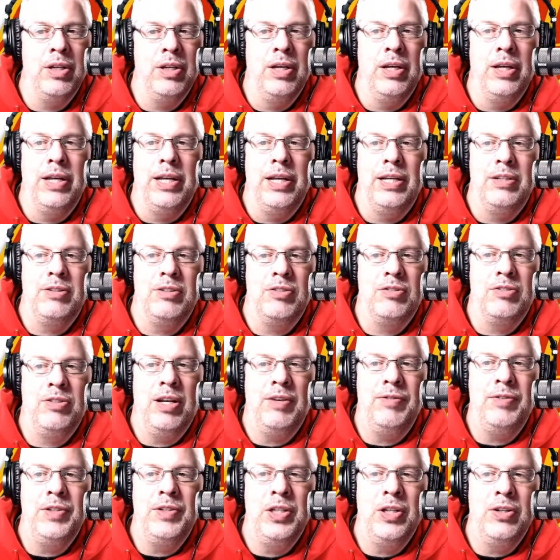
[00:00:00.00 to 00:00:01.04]
It's a
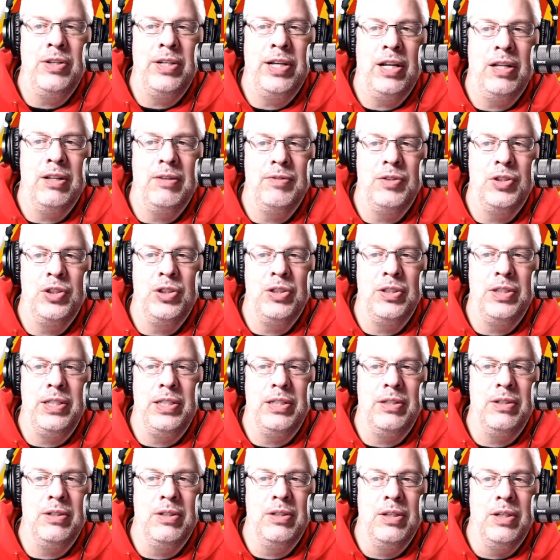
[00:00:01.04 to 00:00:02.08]
7-year television
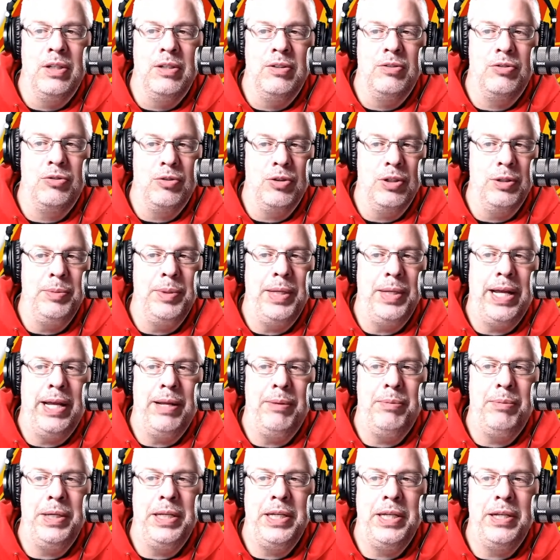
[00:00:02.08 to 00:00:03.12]
deal, streaming and
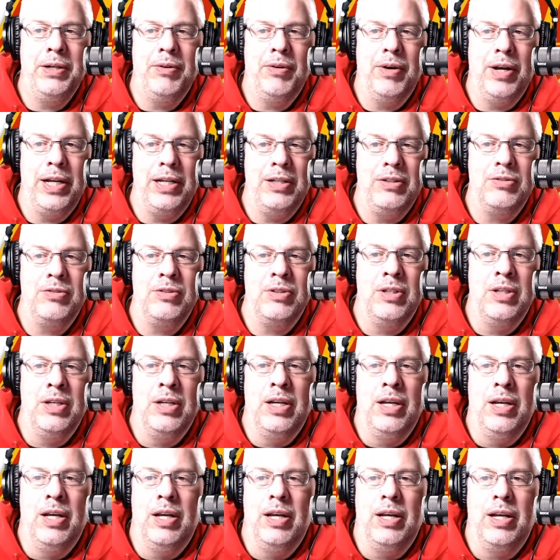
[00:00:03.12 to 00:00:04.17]
media rights,
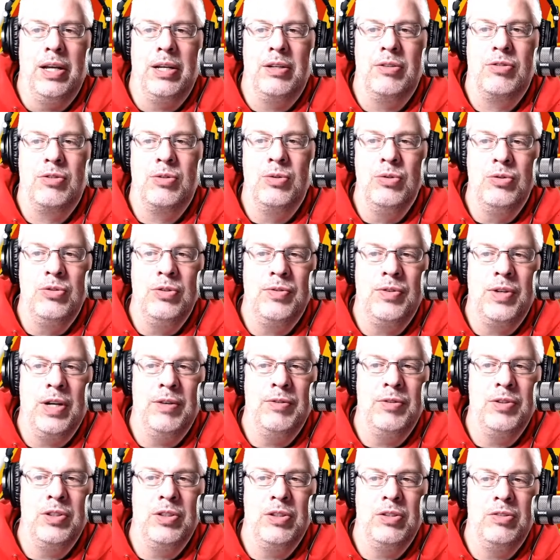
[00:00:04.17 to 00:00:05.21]
exclusive
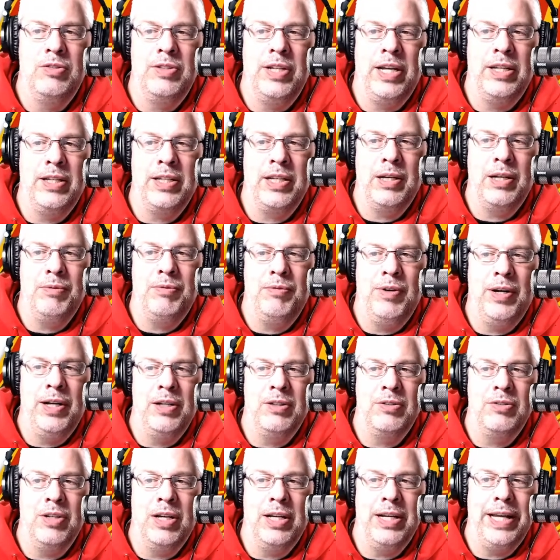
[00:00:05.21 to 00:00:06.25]
coverage of the Stanley Cup Finals
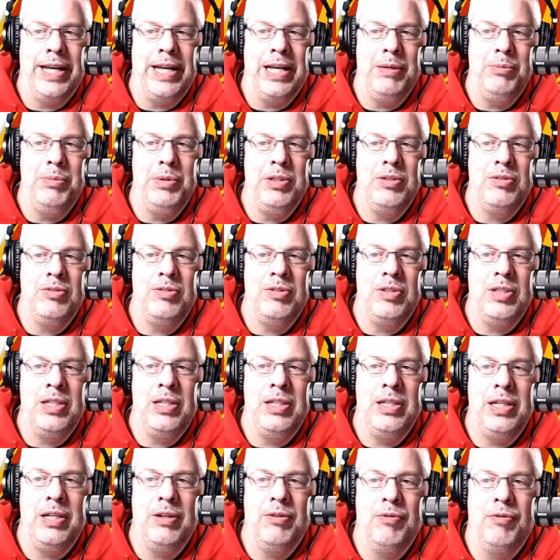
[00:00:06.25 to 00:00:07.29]
on ABC
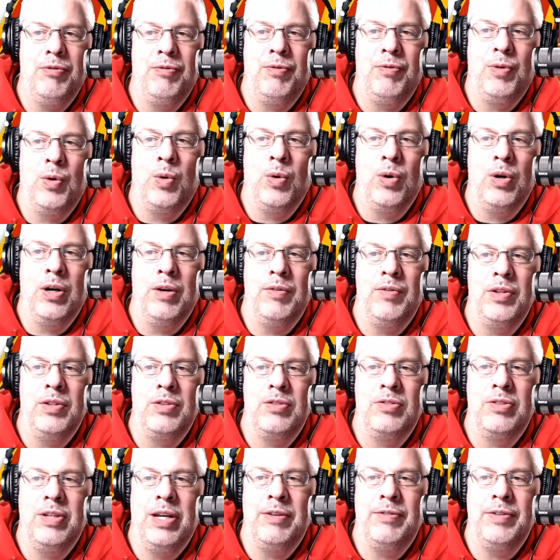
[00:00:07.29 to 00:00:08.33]
in 4 of the
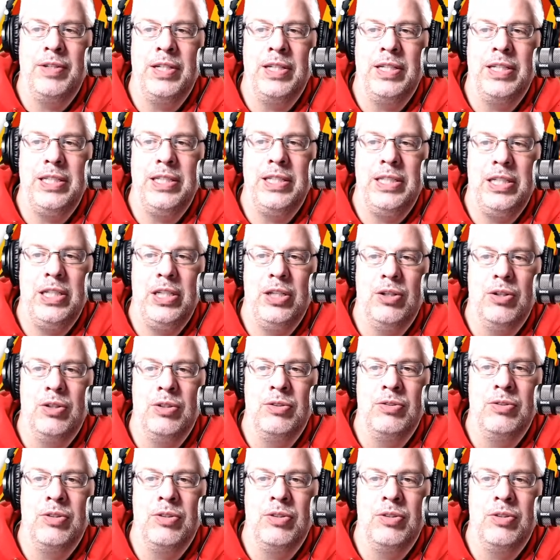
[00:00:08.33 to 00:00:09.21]
7 years.